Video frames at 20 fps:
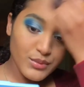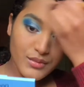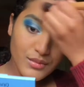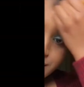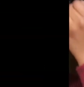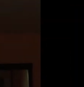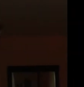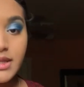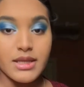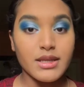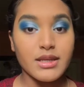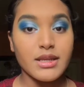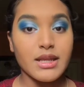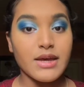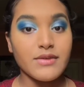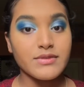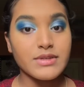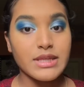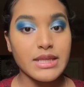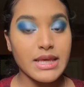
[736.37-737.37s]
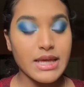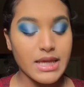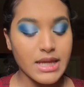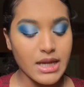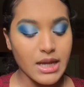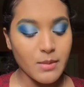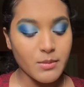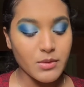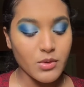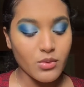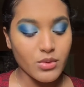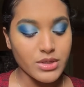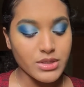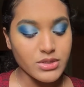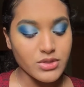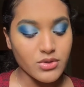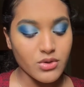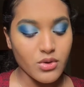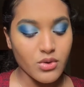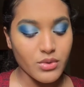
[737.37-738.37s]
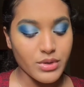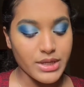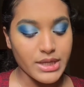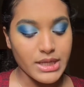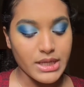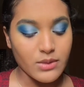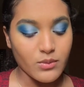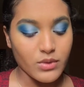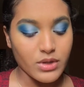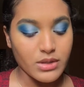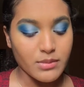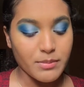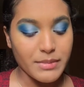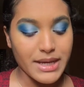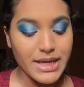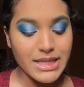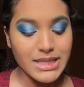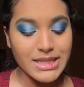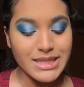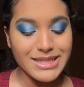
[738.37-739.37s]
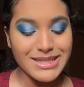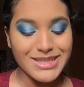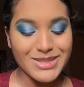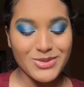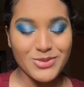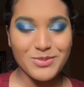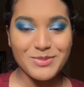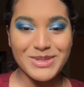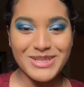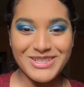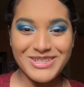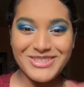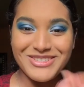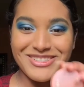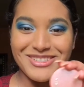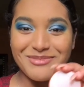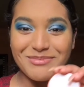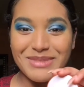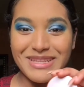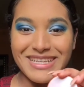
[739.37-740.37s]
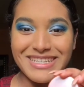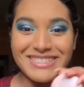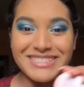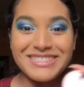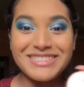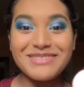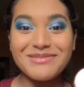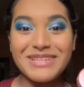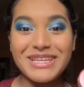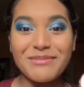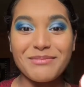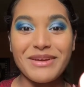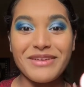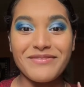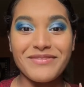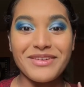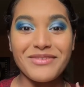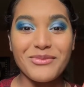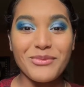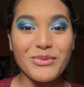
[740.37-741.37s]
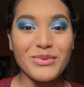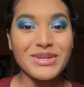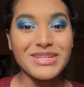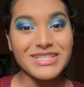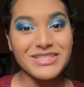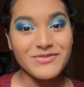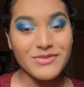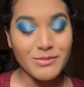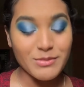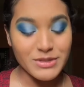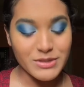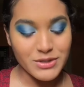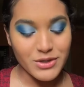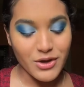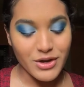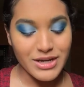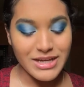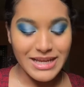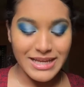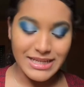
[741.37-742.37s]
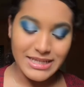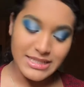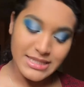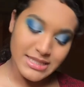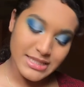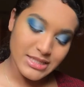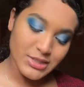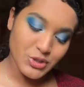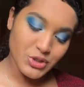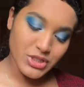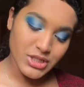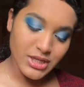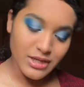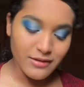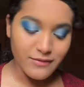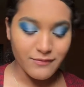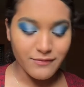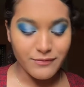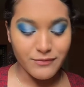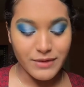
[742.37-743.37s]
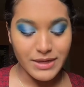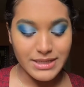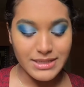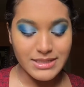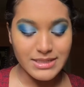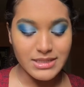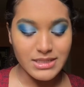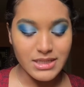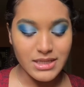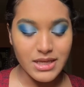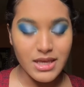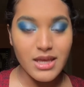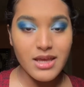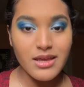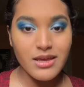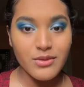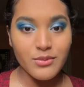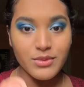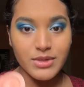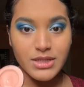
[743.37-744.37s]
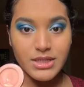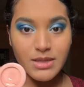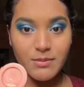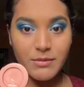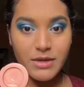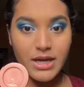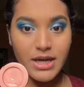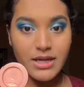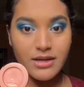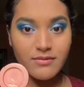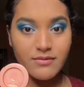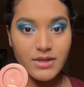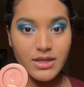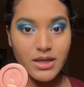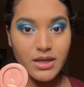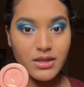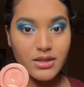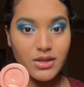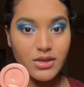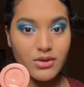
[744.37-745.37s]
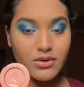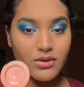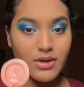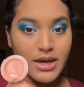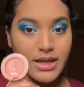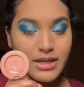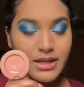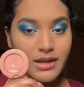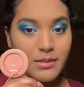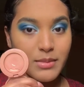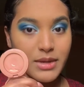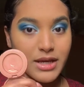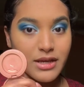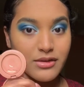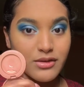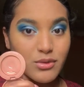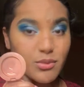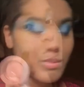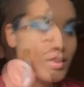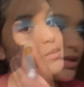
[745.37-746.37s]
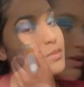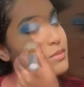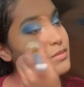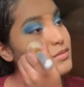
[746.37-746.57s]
And then after that, I'm going to go in with my little miniature blush. This is like my favorite one. It's from Tarte and it's in the shade Feisty, which I'm kind of running low. I need to buy a new one.